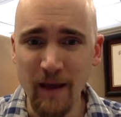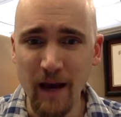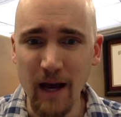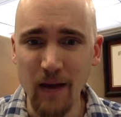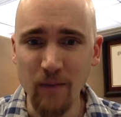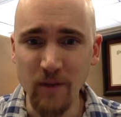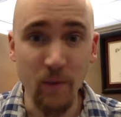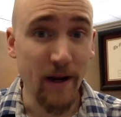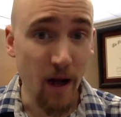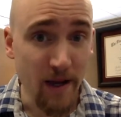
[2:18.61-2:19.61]
But you
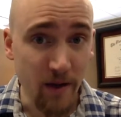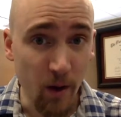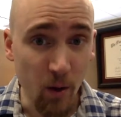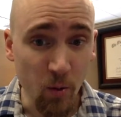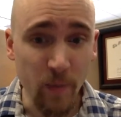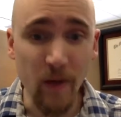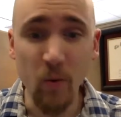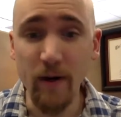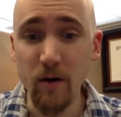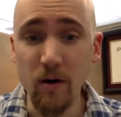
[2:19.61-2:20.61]
may not know that
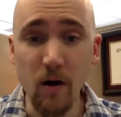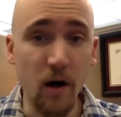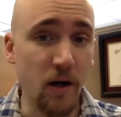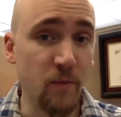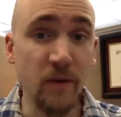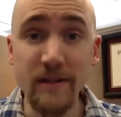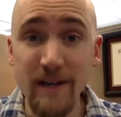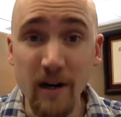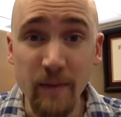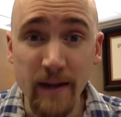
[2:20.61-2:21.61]
we're on
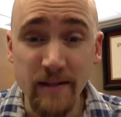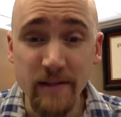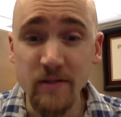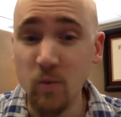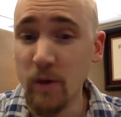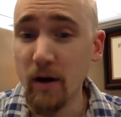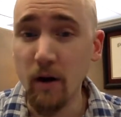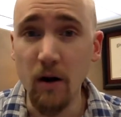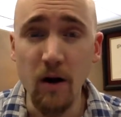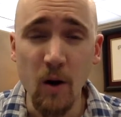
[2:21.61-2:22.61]
military bases. We
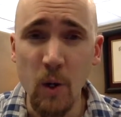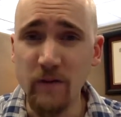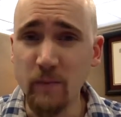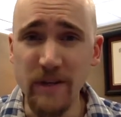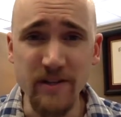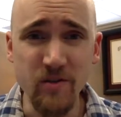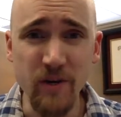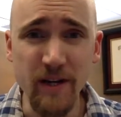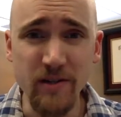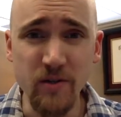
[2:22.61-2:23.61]
have a
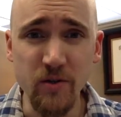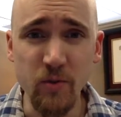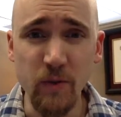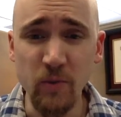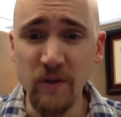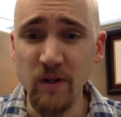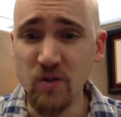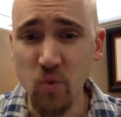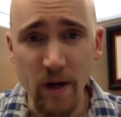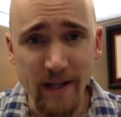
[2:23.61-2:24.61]
ministry to people in their
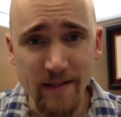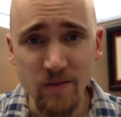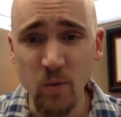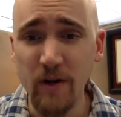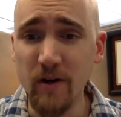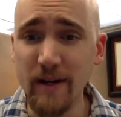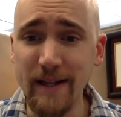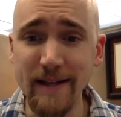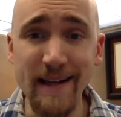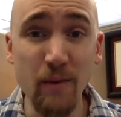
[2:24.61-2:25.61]
20s. We're
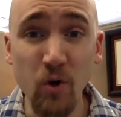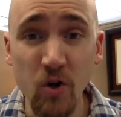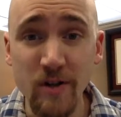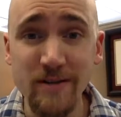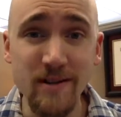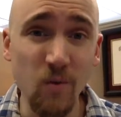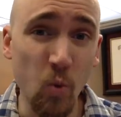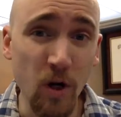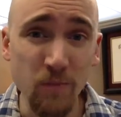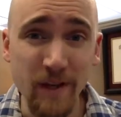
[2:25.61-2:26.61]
in neighborhoods
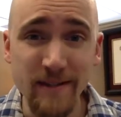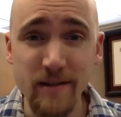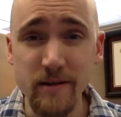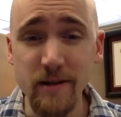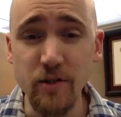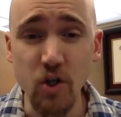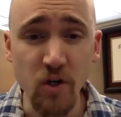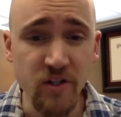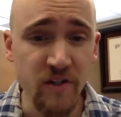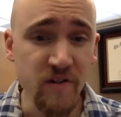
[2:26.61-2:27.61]
and workplaces and
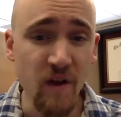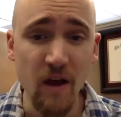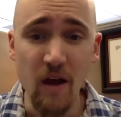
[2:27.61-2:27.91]
churches,